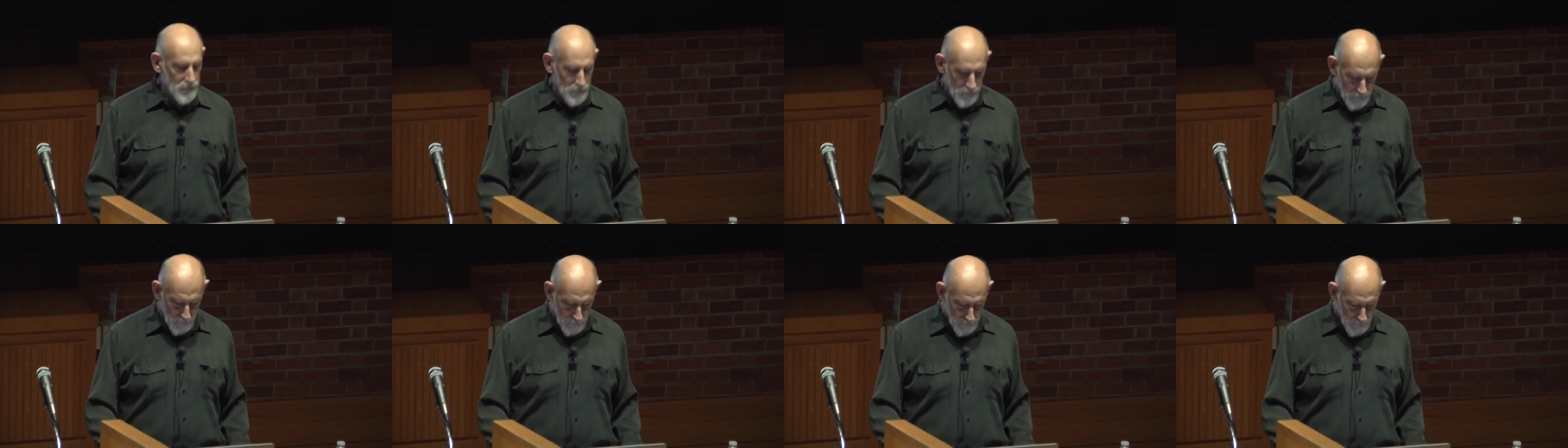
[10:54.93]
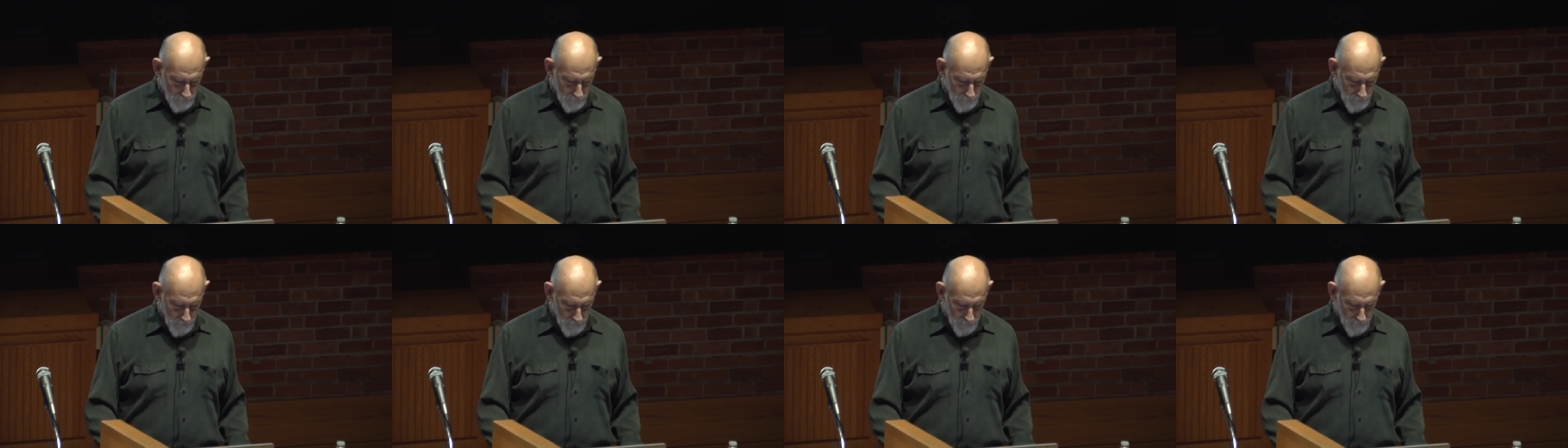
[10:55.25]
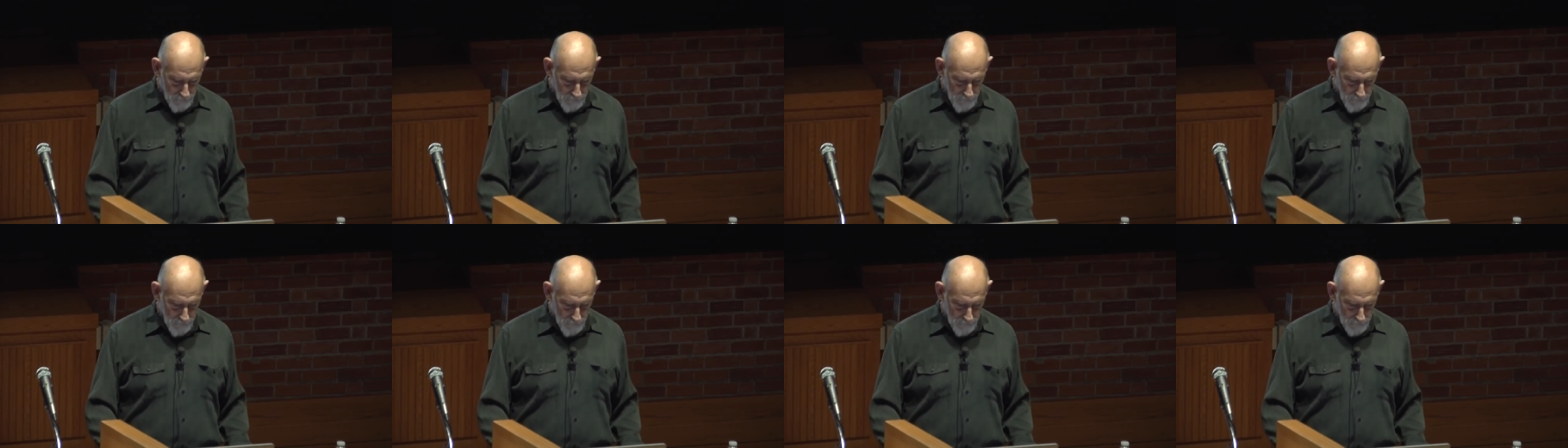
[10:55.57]

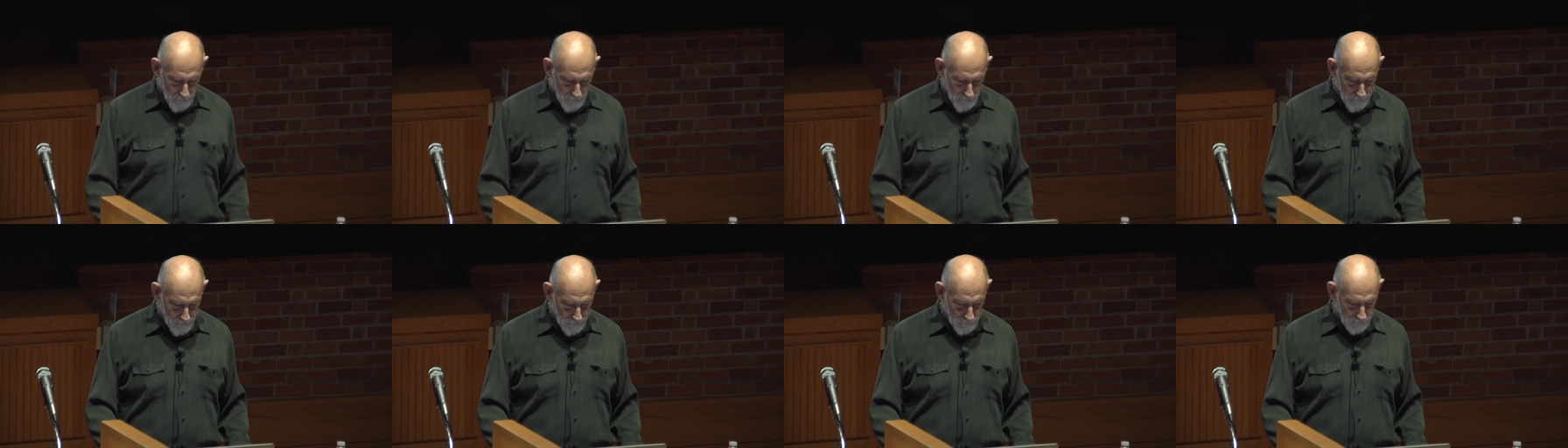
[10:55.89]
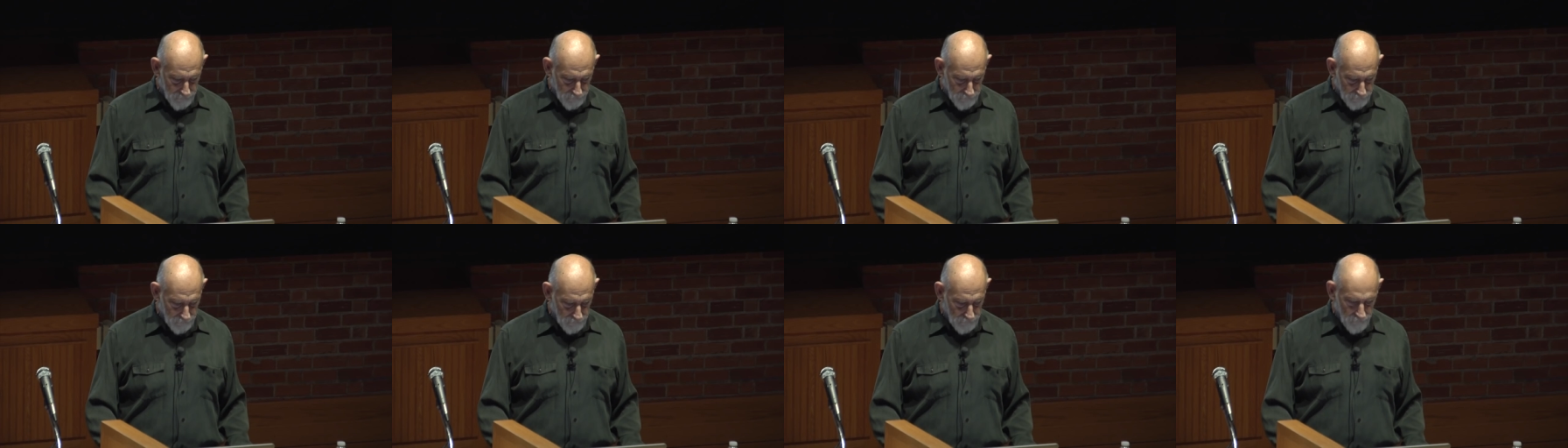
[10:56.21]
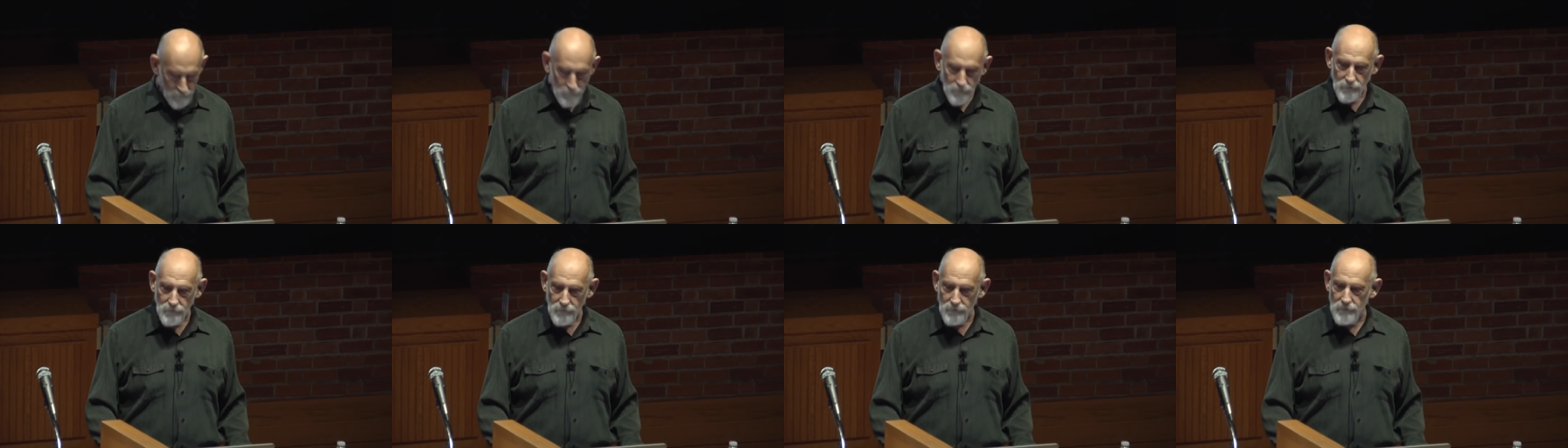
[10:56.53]
to uh,
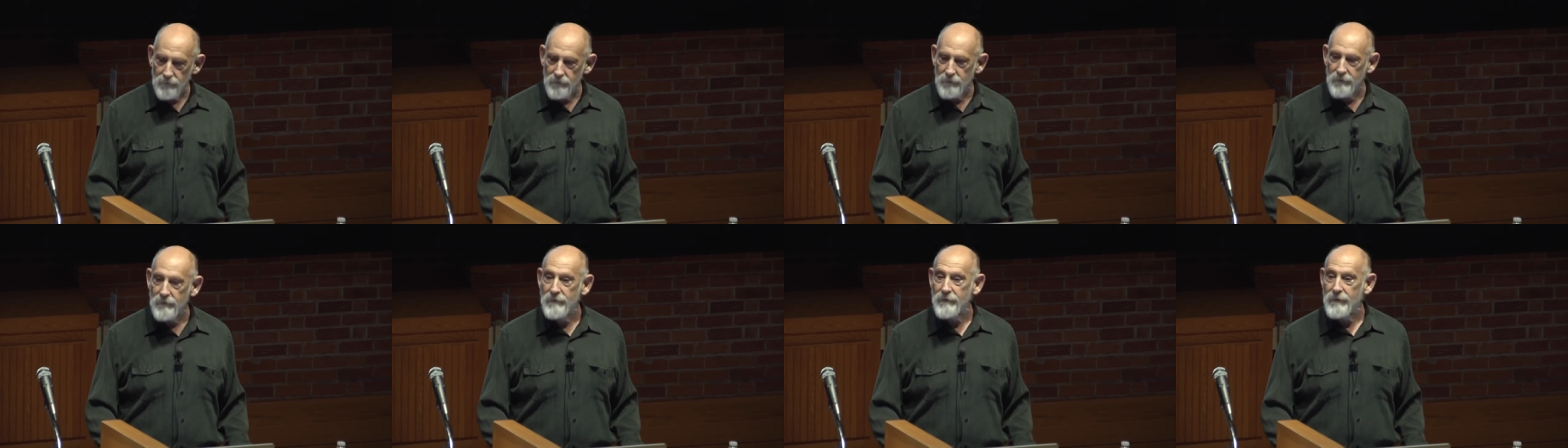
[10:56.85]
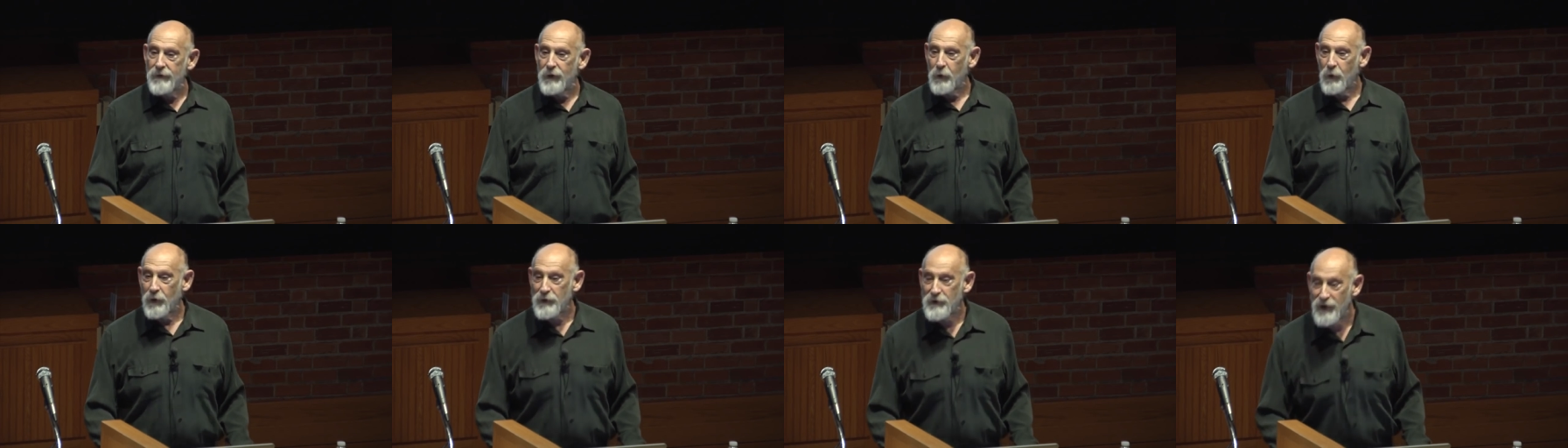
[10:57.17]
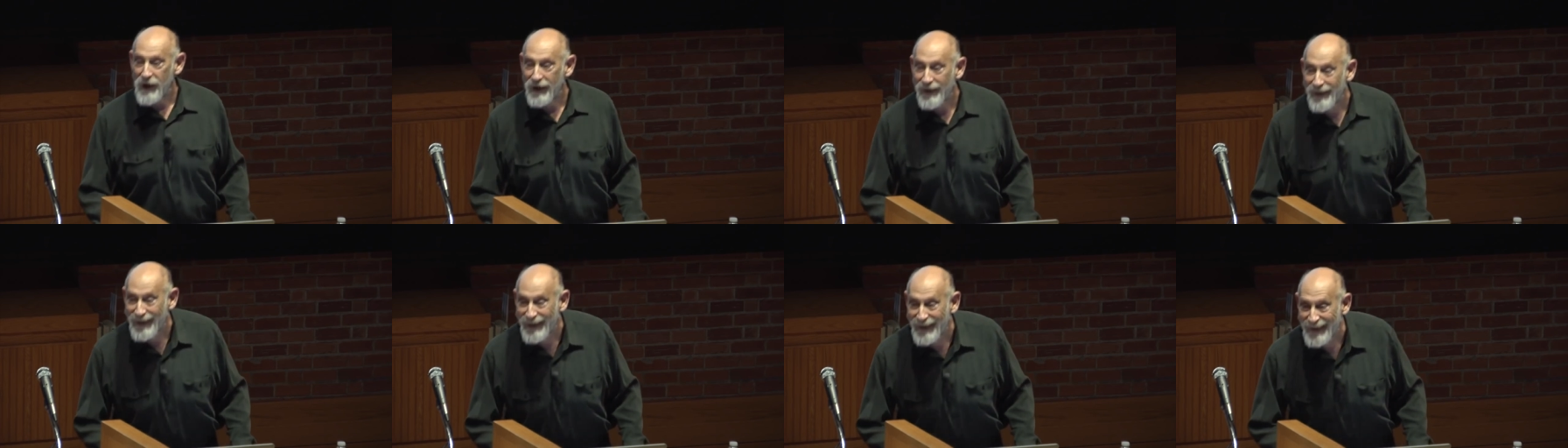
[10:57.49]
what's
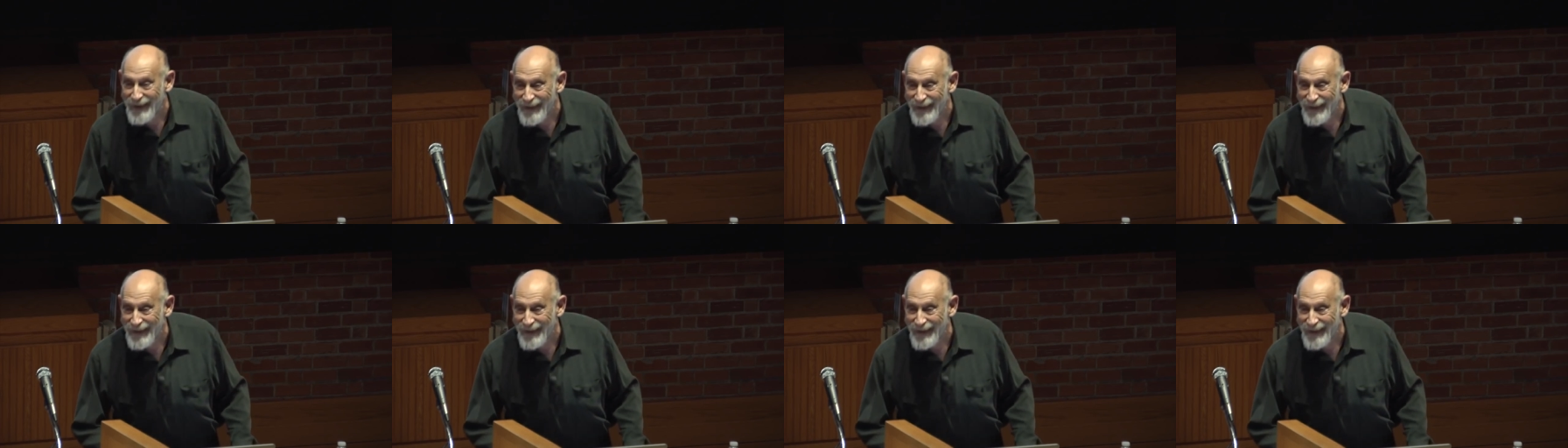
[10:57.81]
that?